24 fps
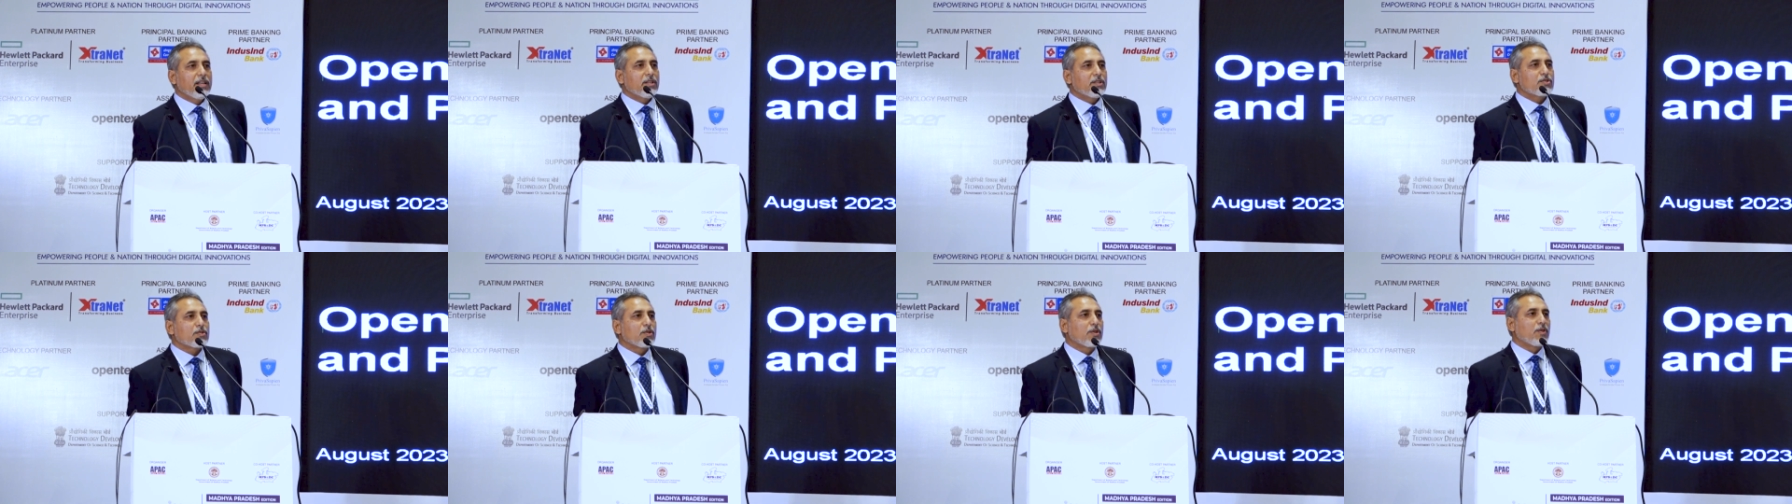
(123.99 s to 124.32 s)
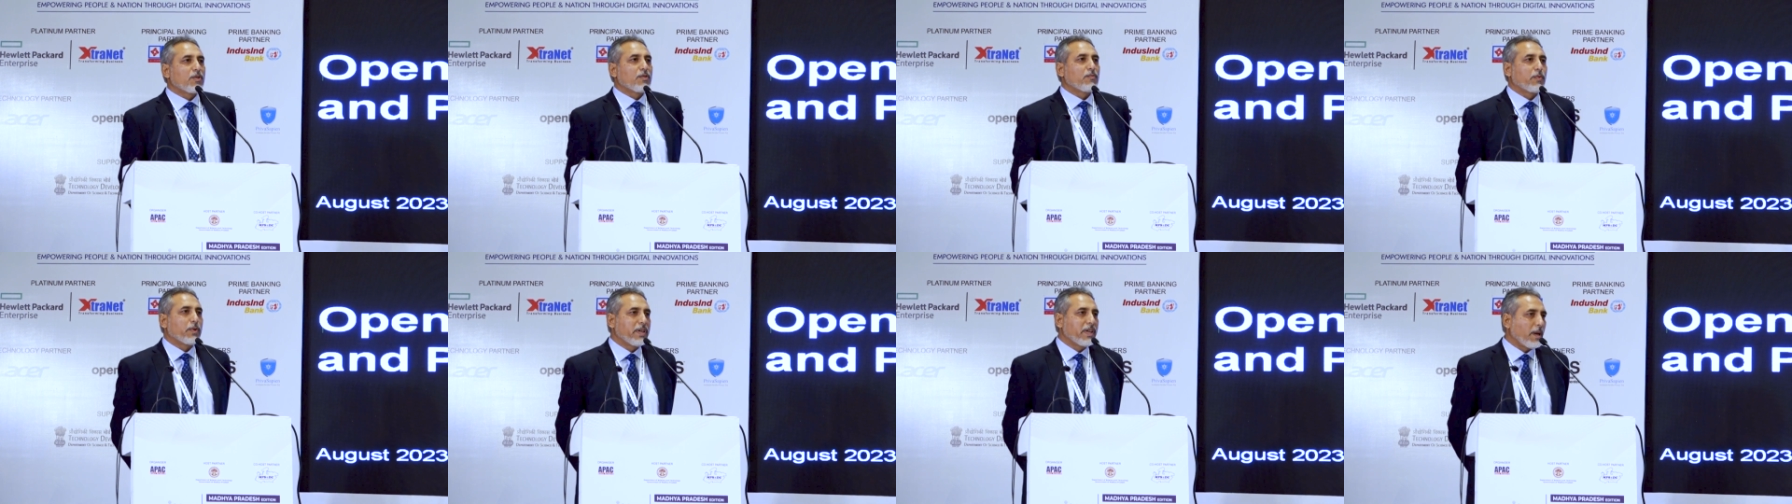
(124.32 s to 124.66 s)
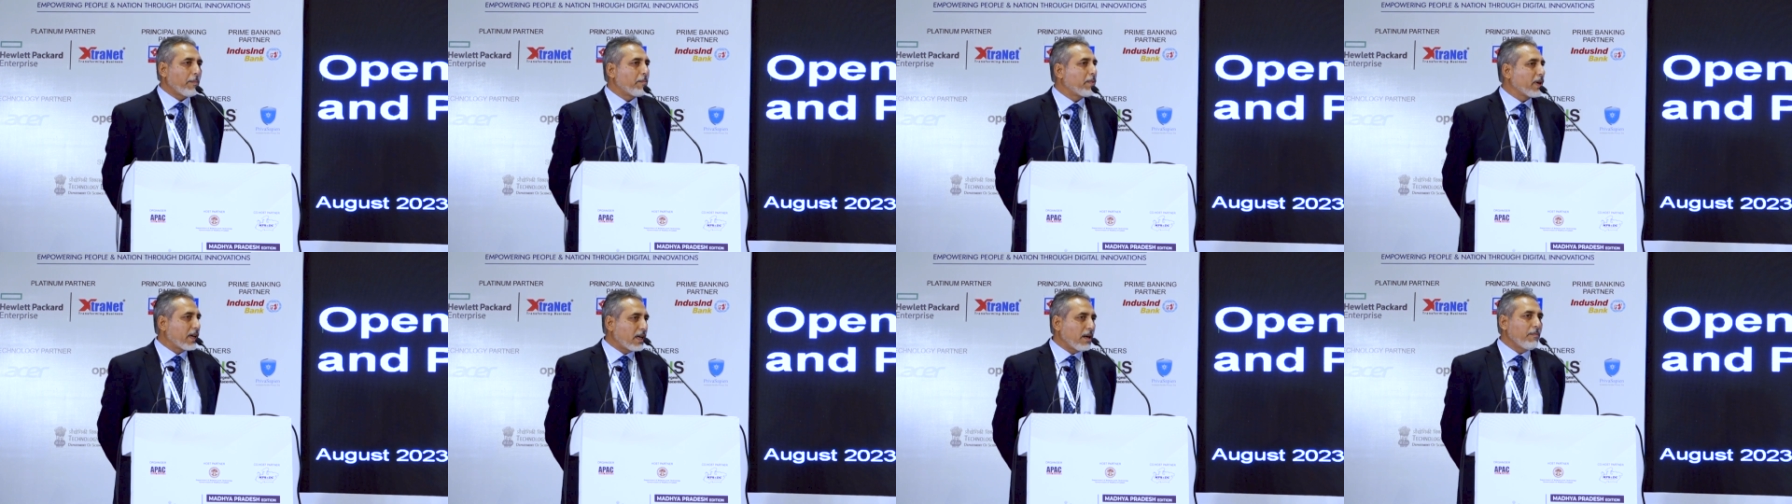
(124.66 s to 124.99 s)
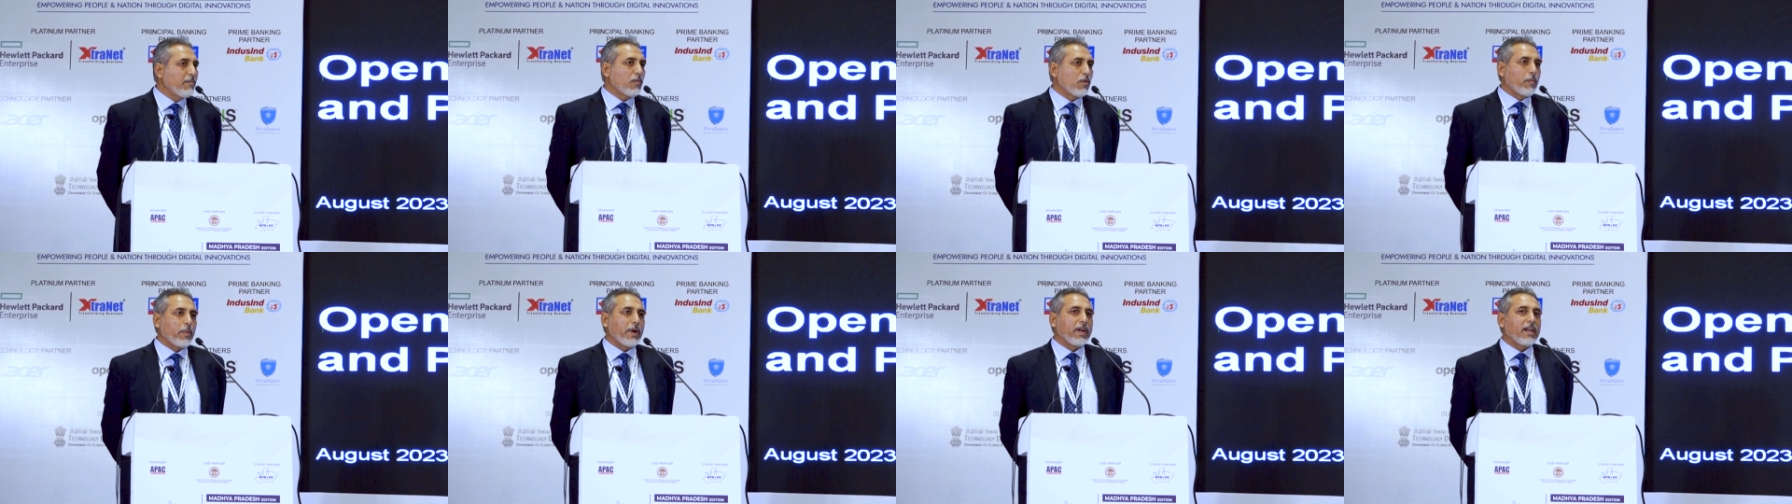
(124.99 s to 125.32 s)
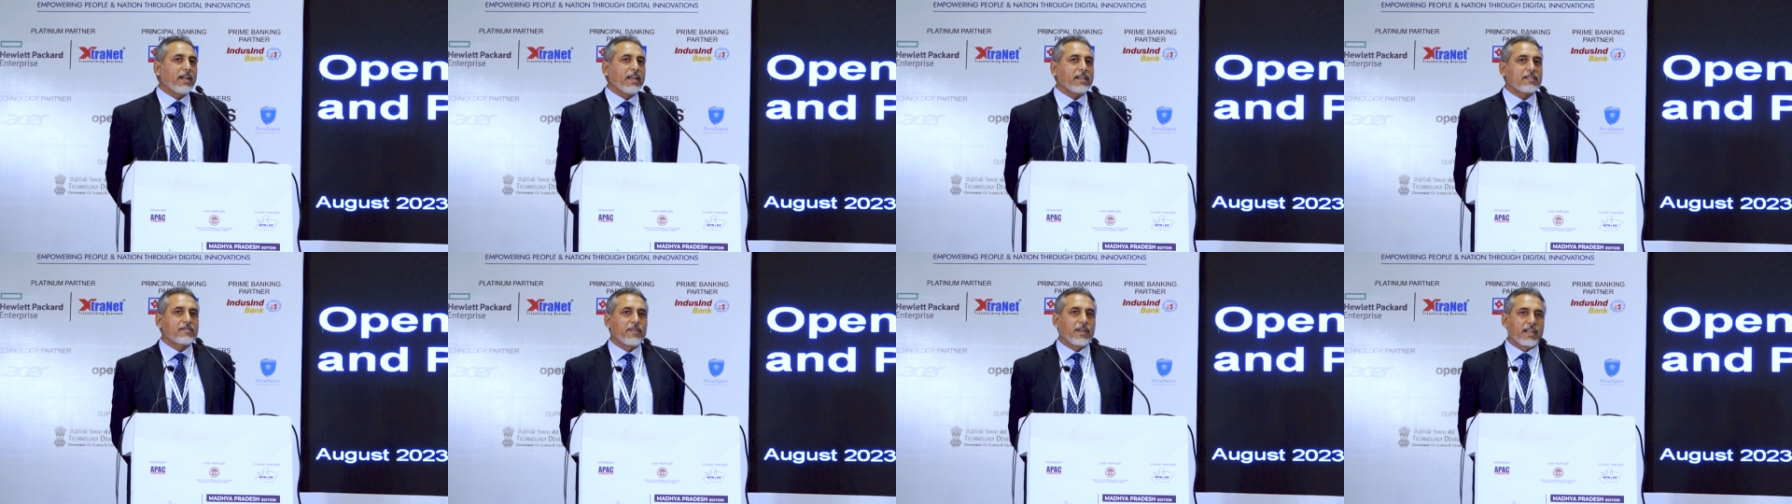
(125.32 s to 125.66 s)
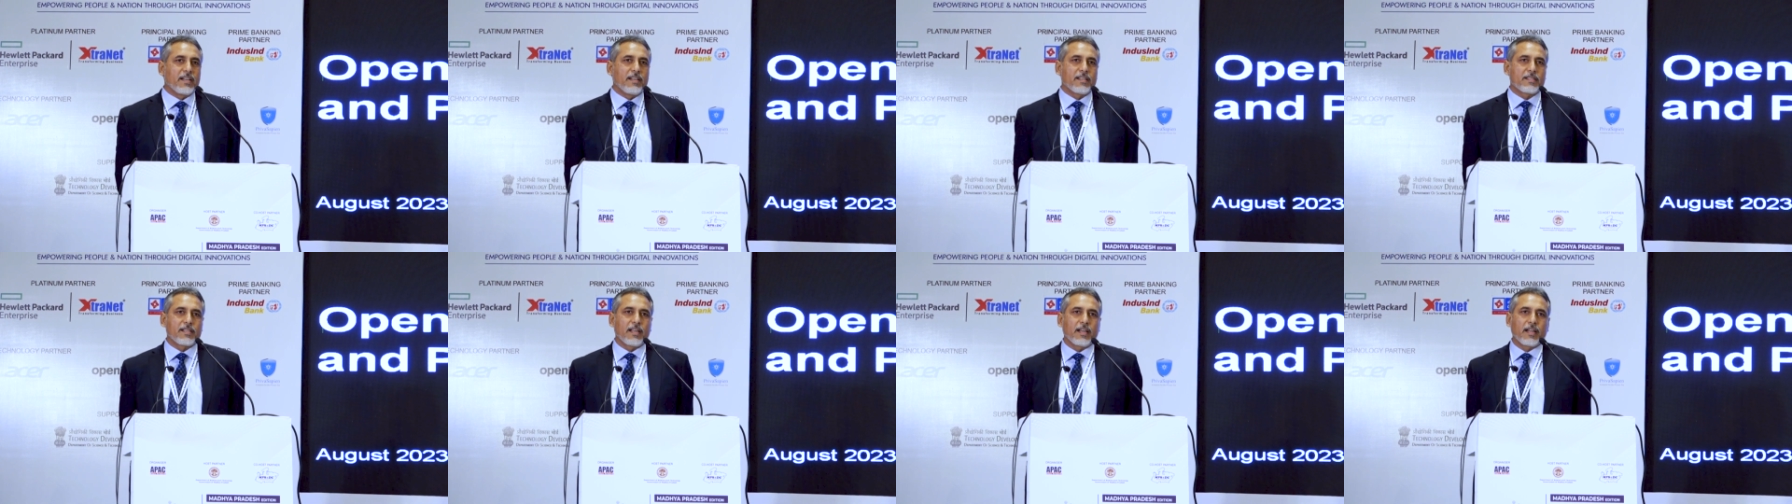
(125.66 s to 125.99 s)
So we have become open text very
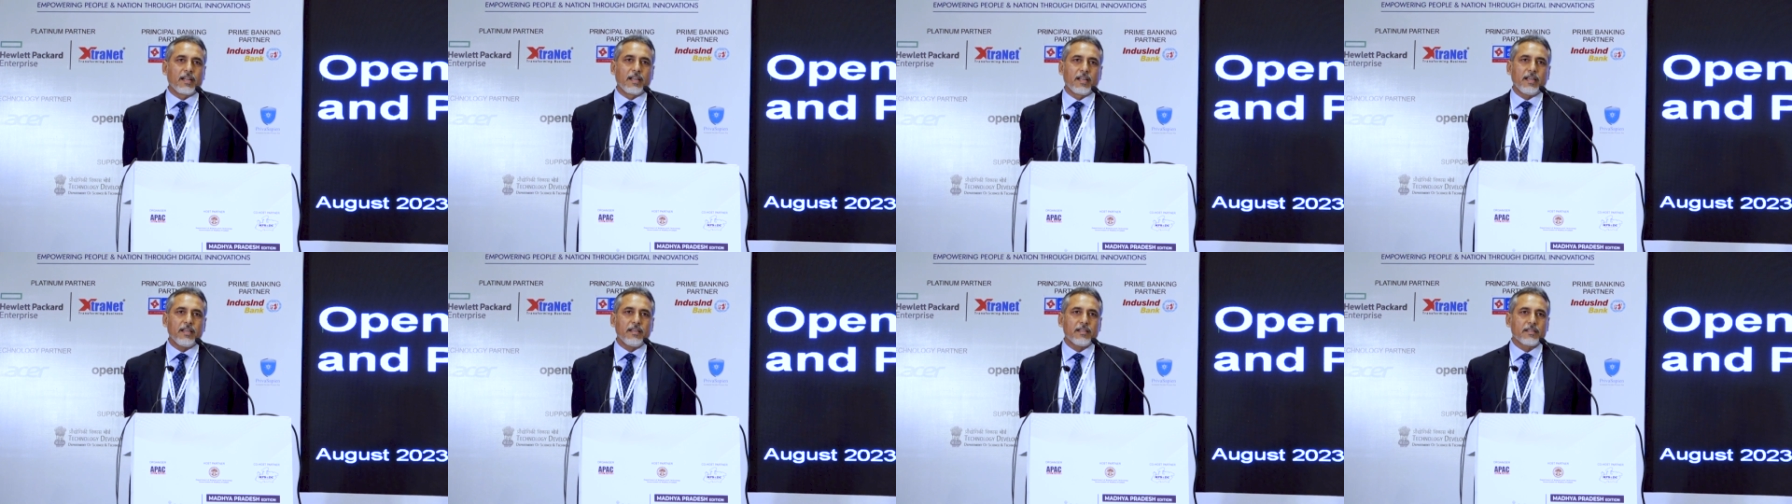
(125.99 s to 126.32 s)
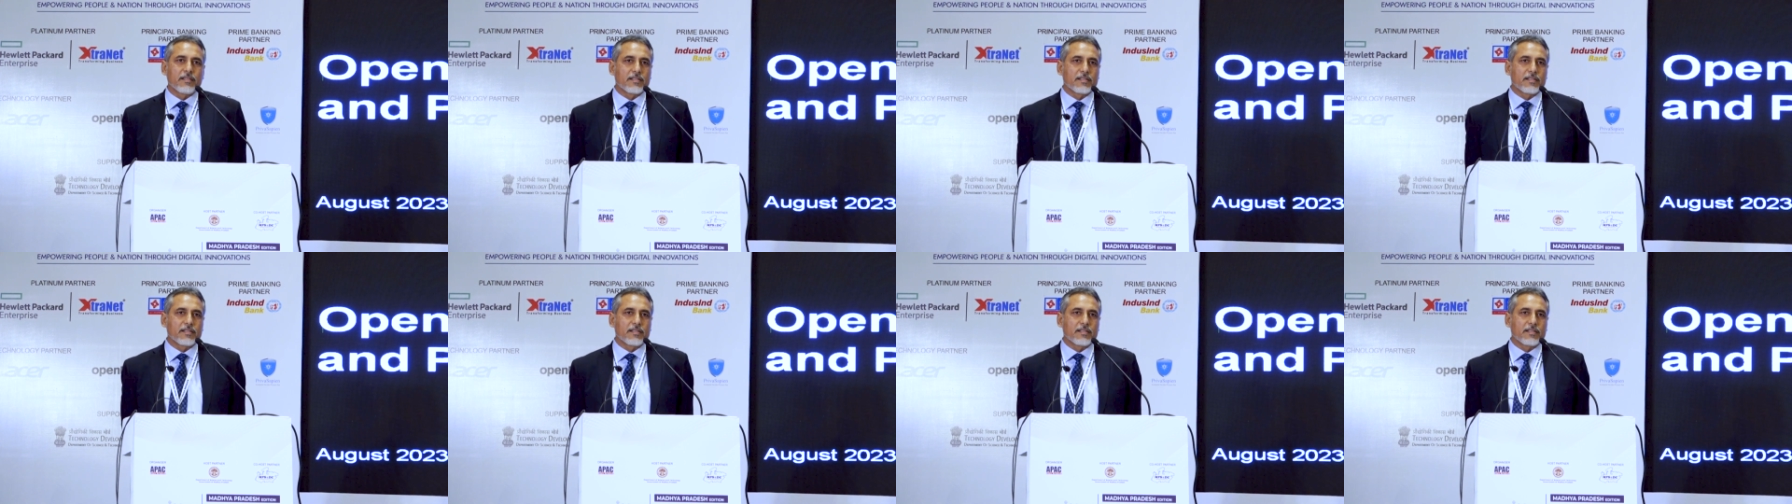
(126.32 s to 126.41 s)
recently.